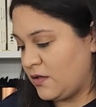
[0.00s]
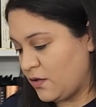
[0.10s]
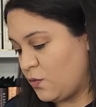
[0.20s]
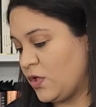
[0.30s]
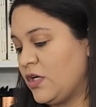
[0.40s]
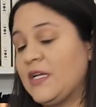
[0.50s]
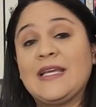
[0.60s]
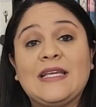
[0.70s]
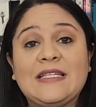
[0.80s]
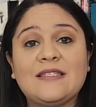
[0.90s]
The word
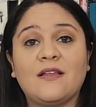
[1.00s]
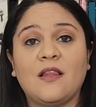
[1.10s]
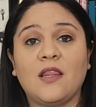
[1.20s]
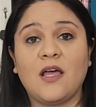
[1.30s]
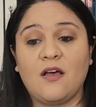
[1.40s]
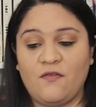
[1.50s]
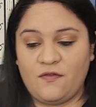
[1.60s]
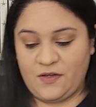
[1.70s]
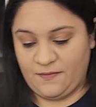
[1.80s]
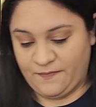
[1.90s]
is love.
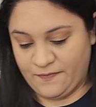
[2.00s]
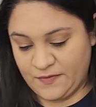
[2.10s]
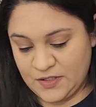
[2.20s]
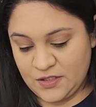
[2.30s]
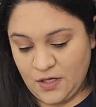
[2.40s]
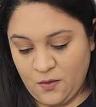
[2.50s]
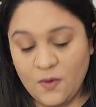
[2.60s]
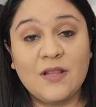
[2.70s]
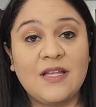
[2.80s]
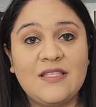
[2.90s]
So
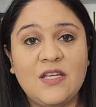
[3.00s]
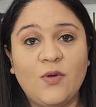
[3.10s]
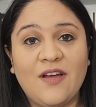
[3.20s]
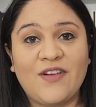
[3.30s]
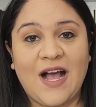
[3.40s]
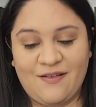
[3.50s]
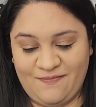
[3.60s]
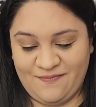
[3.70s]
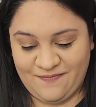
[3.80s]
let's see what I've got.